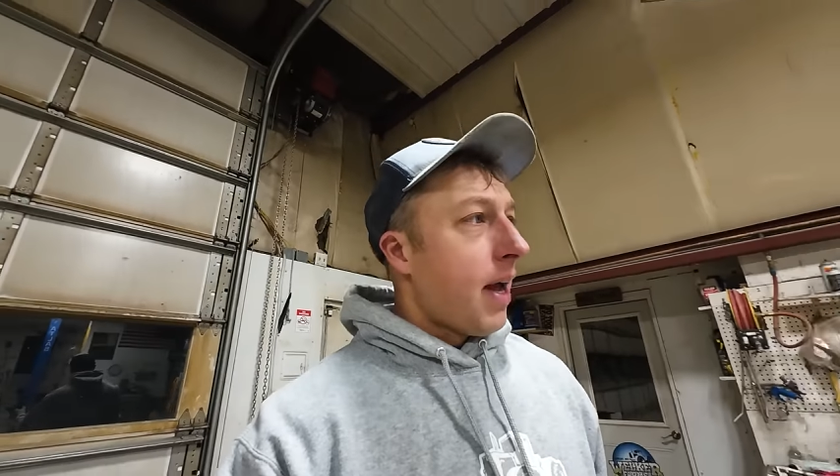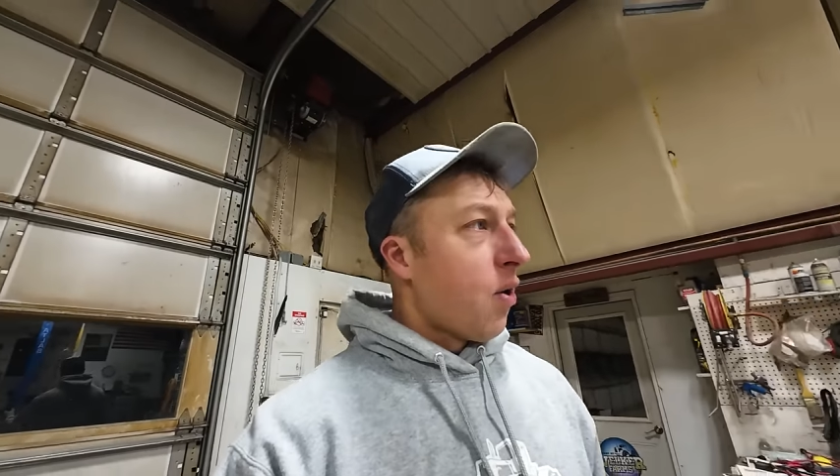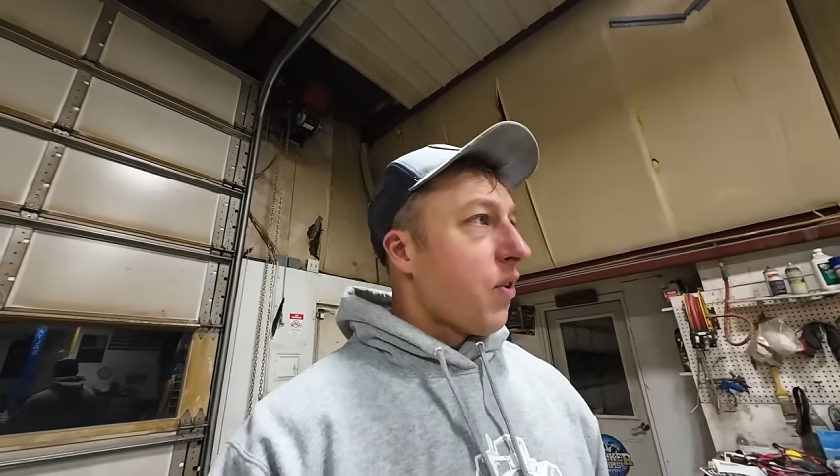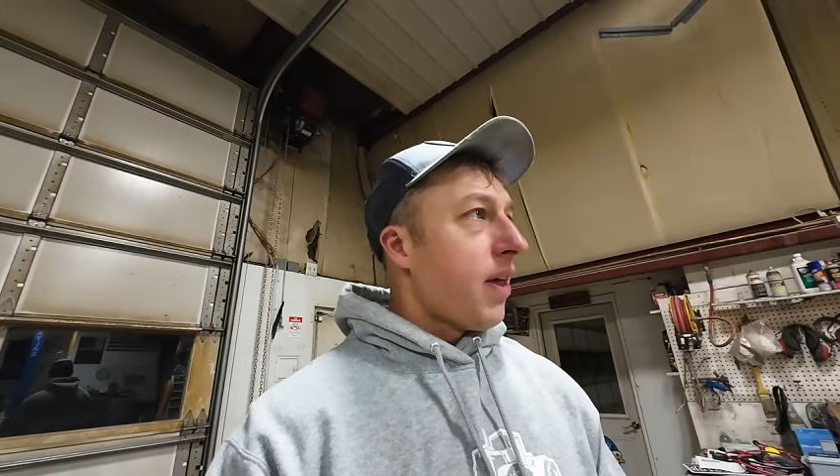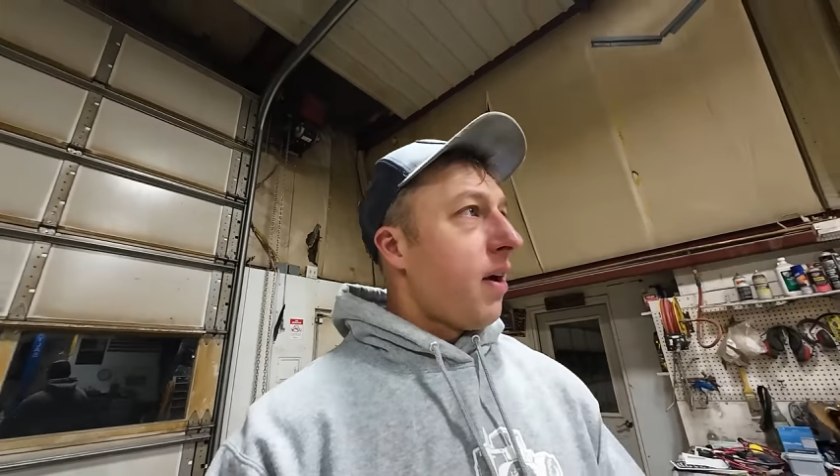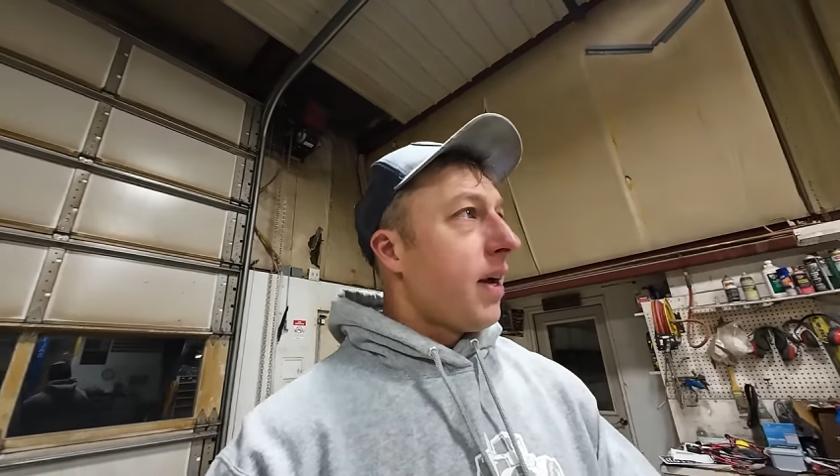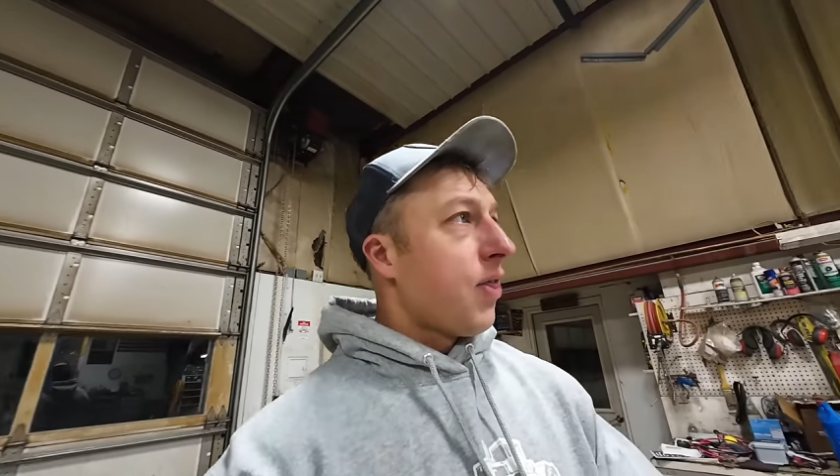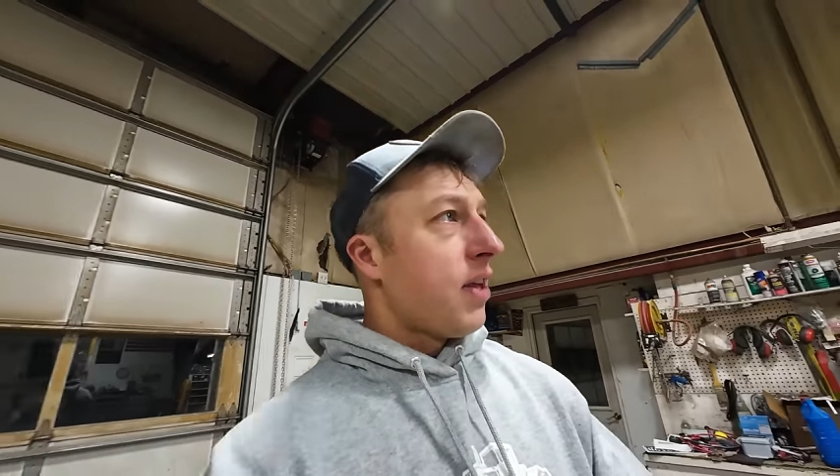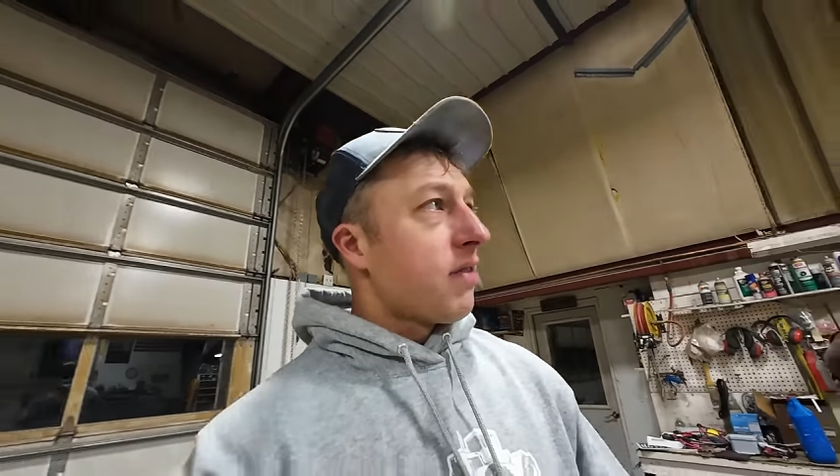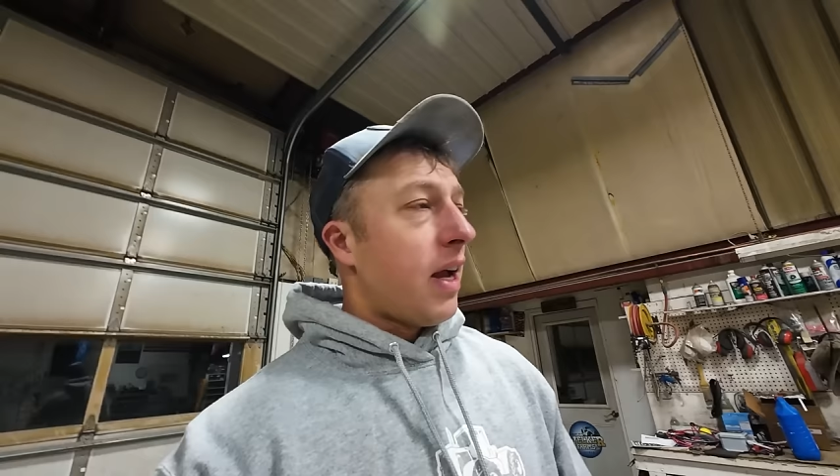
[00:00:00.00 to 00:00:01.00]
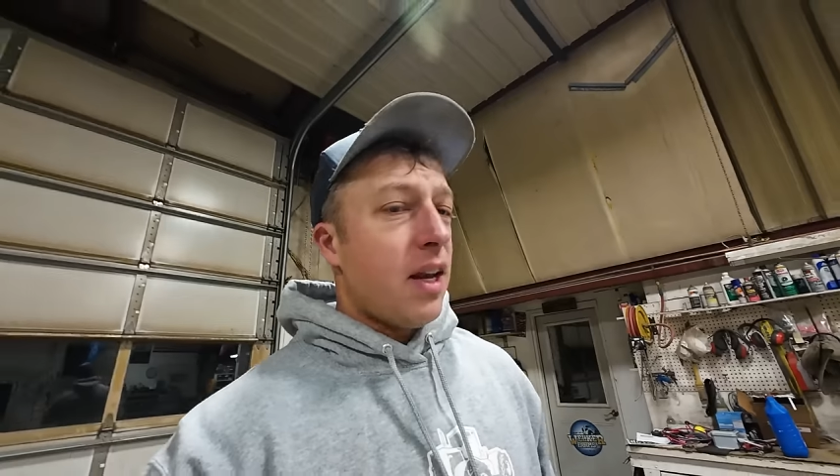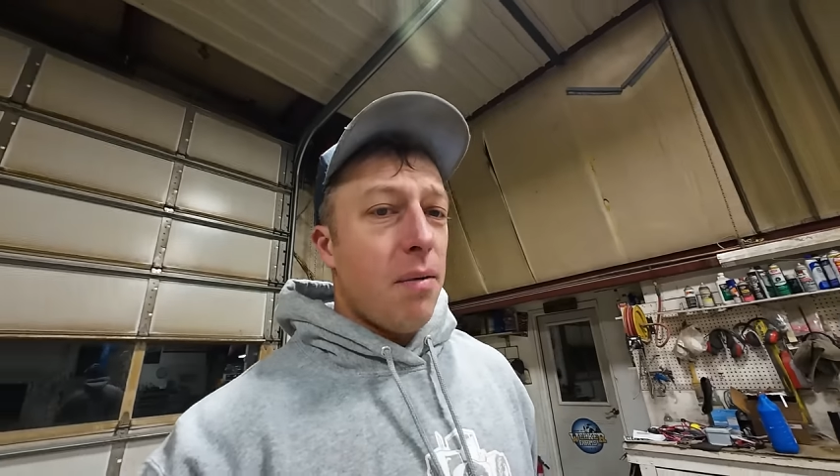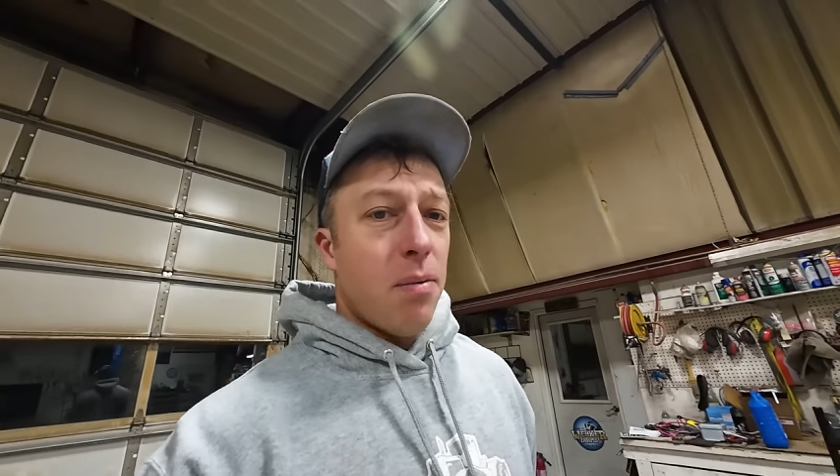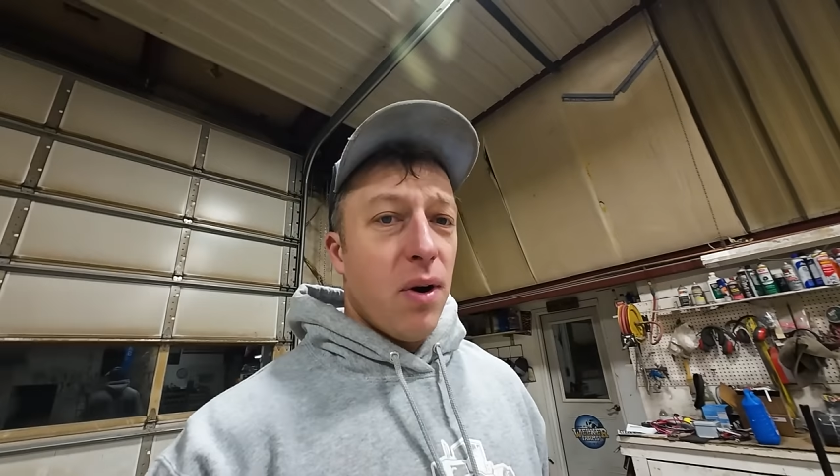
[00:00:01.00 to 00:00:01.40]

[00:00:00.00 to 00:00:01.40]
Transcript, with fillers: head over there, get things lined up,